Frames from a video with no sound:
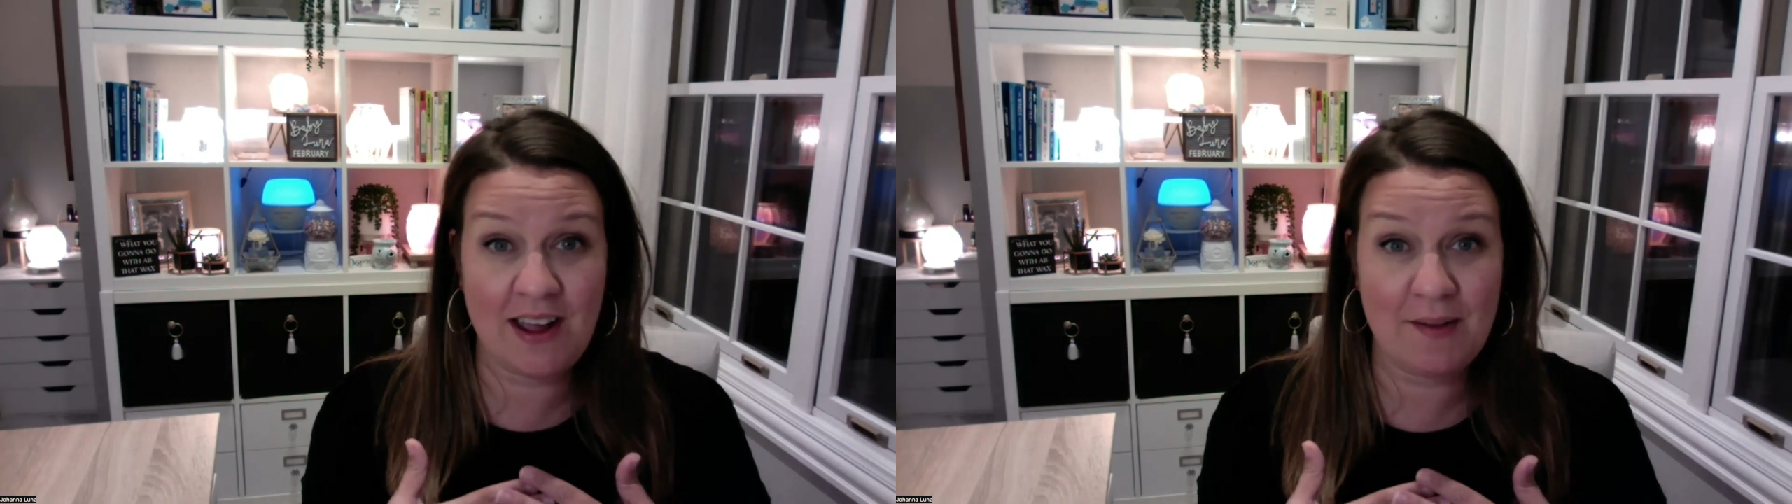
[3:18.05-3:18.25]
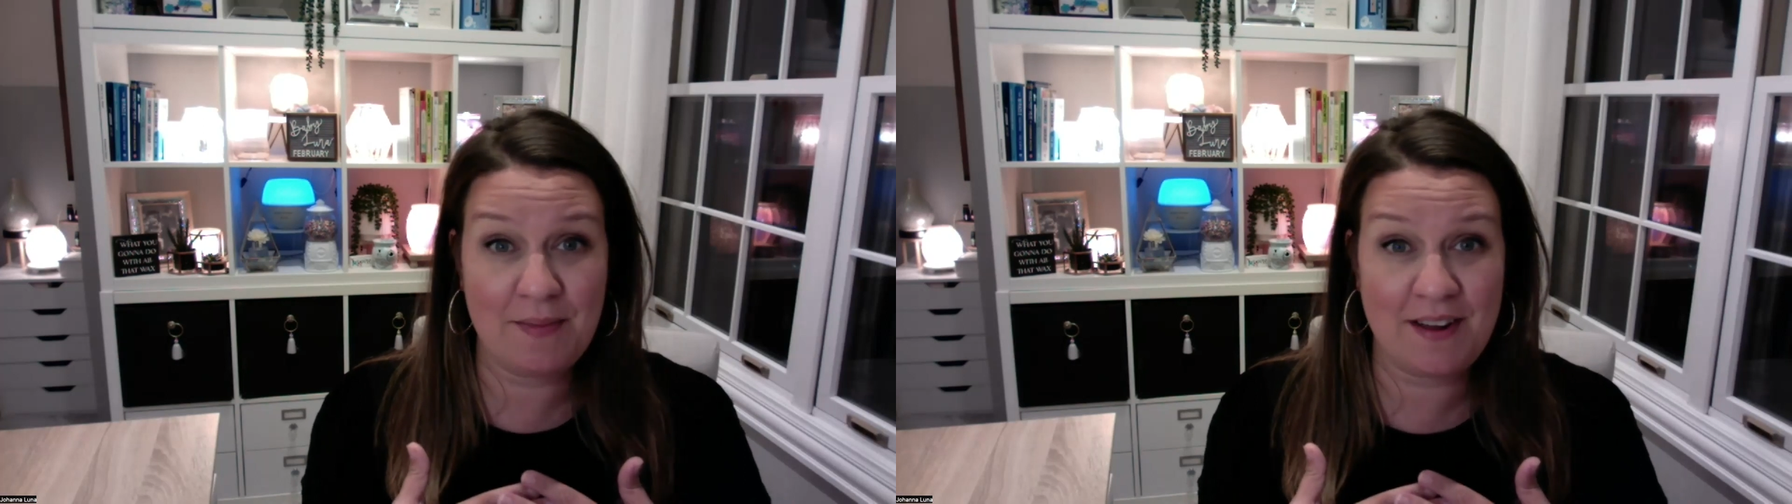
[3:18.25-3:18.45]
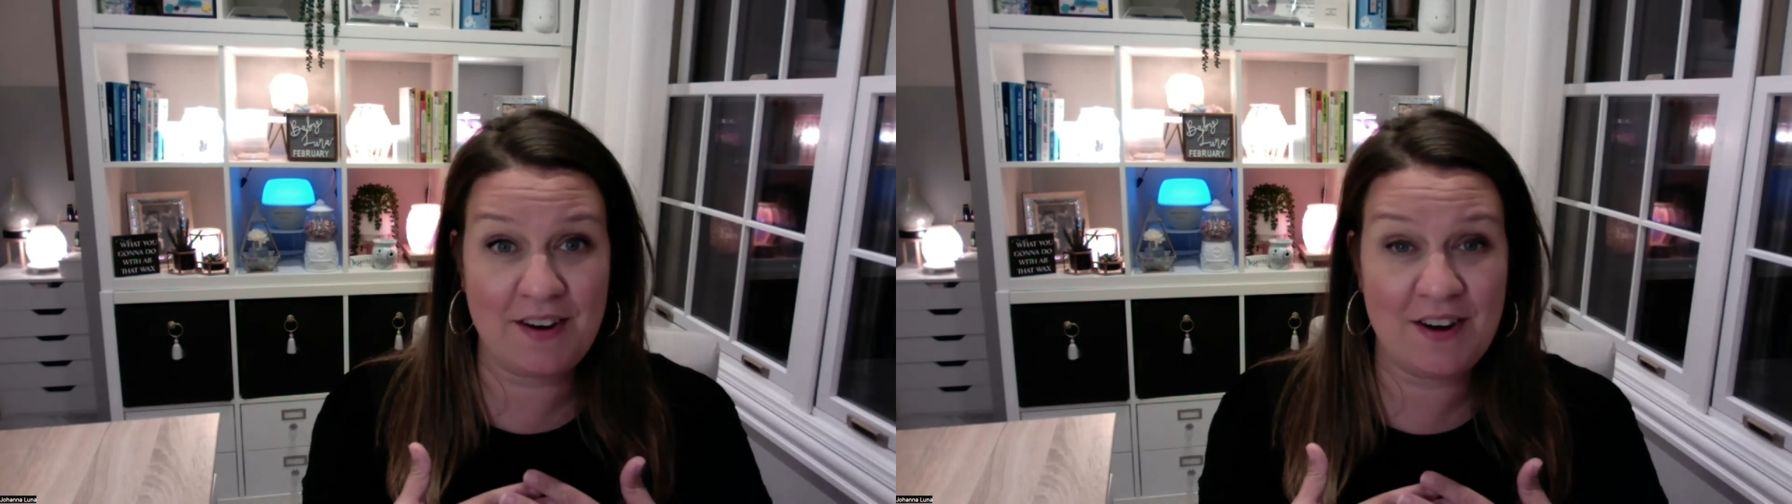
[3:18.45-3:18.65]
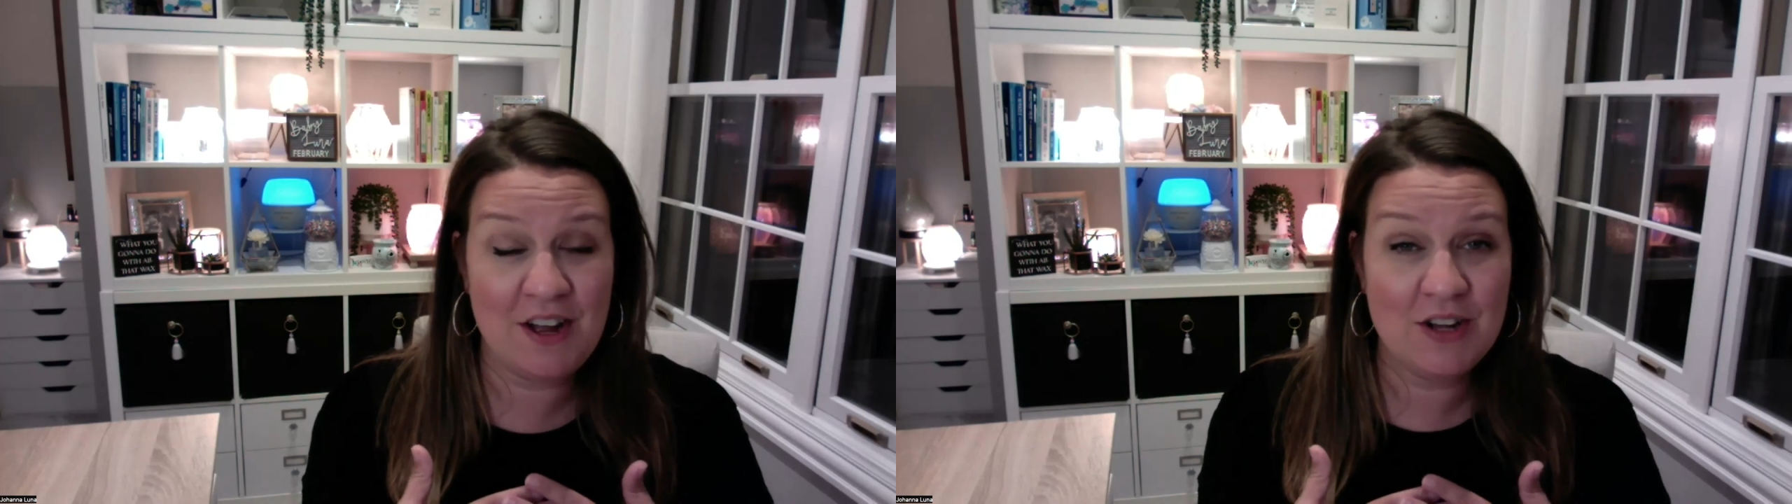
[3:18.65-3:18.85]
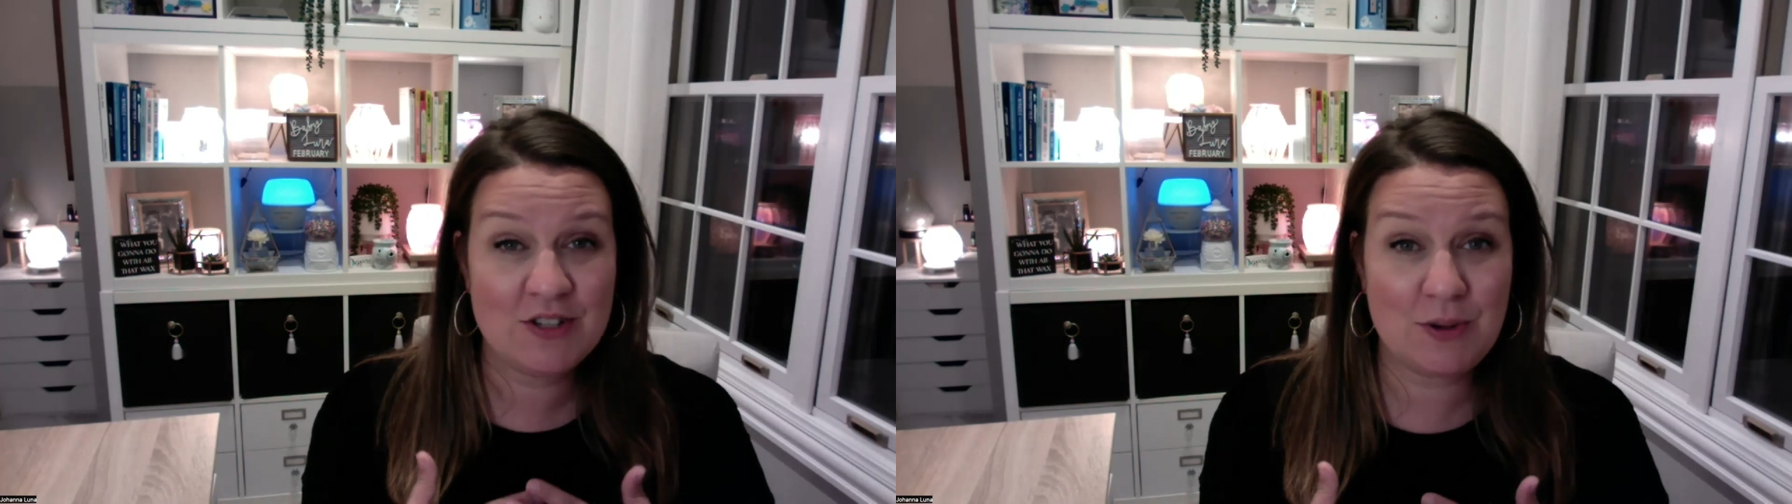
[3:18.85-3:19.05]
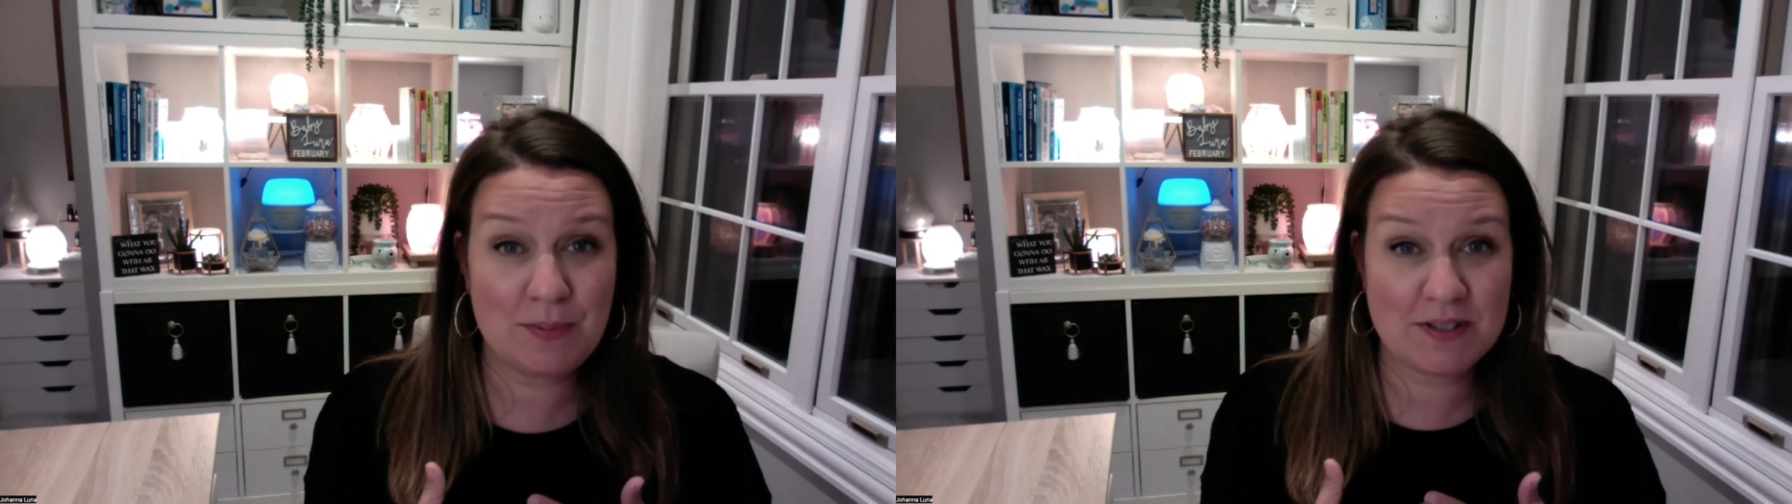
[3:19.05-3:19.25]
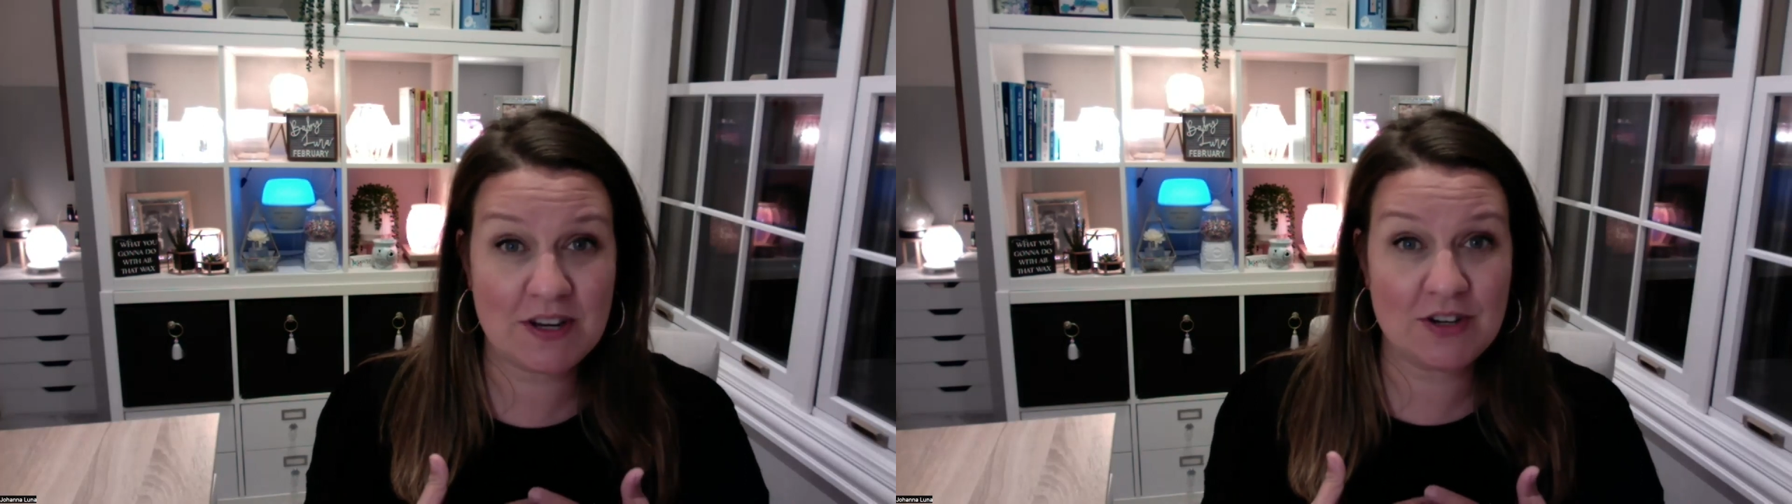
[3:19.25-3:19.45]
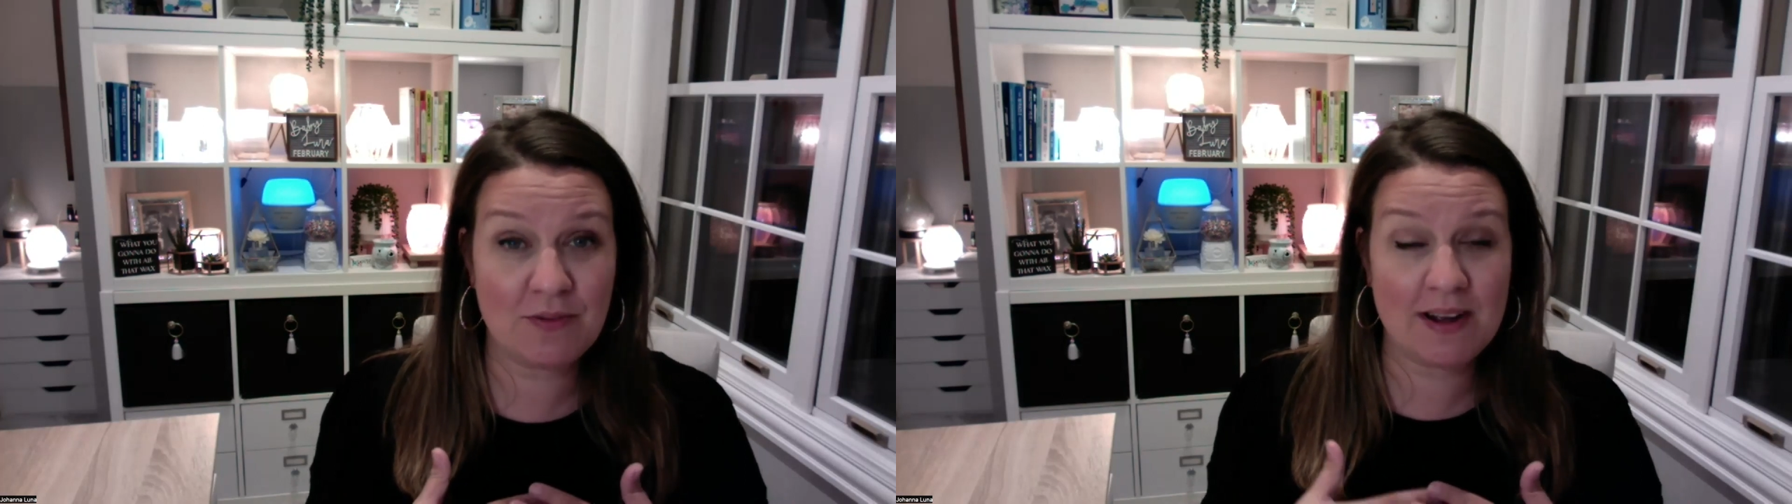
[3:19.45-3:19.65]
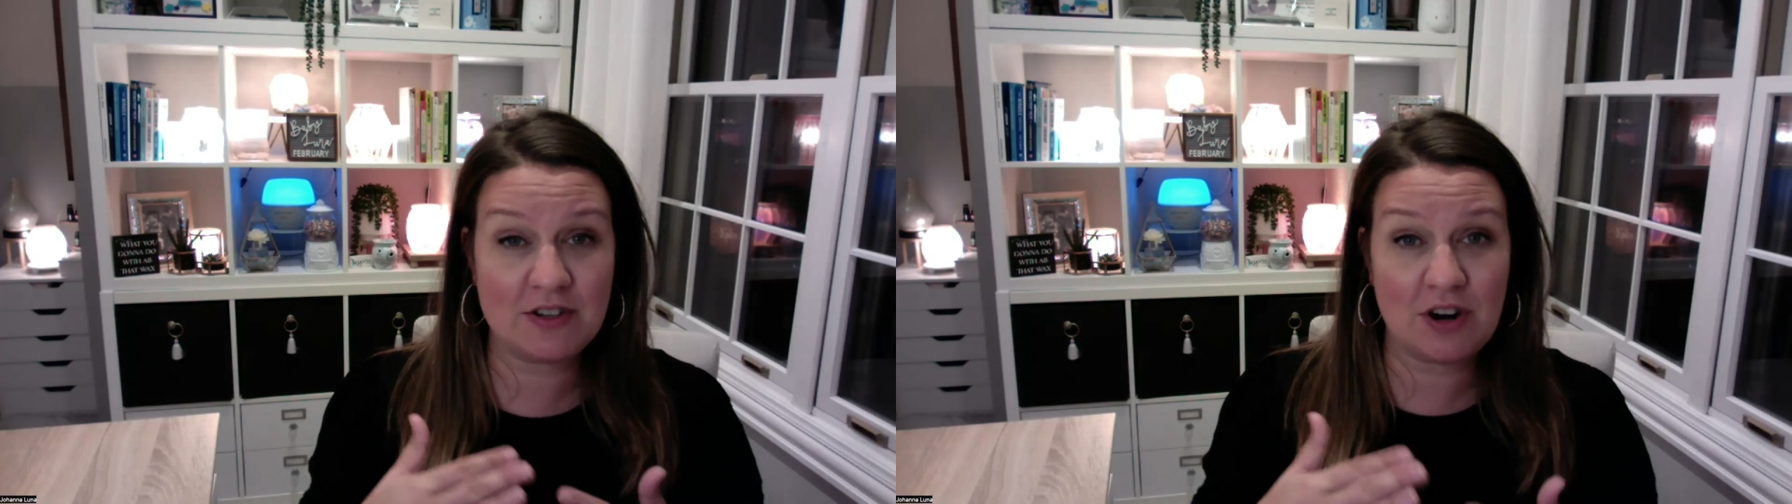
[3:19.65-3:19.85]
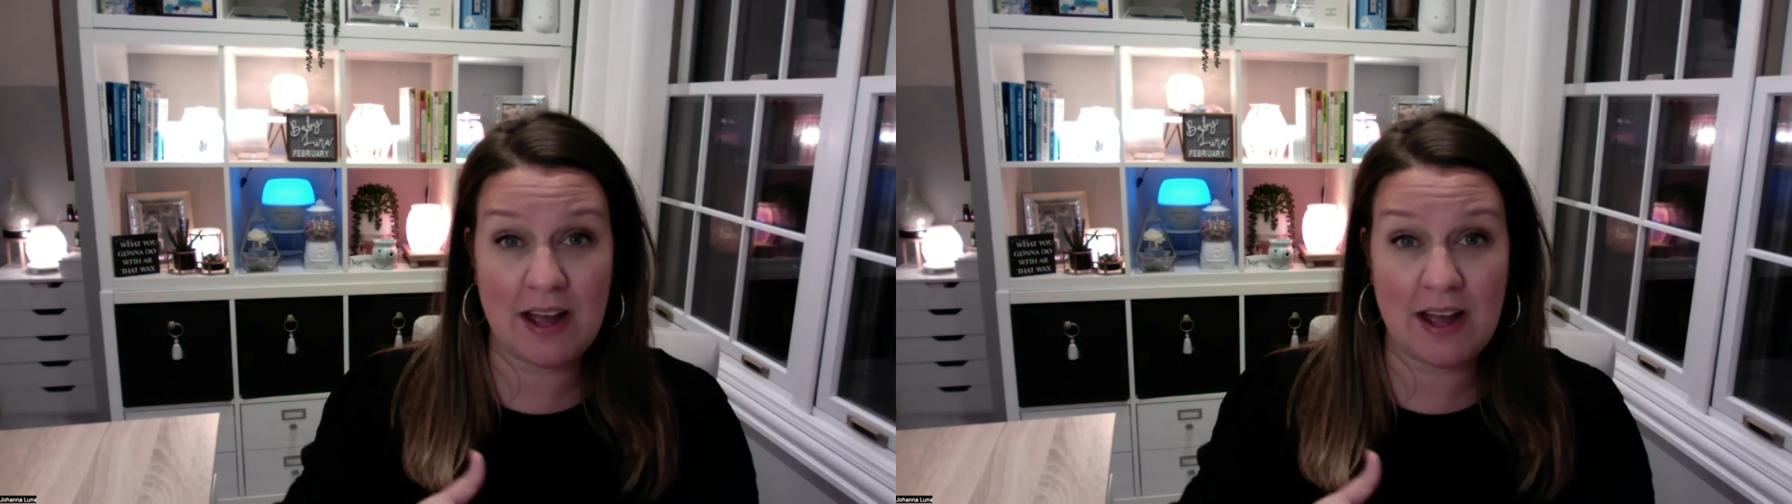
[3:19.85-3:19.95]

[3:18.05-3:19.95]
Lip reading: I am their superstar director,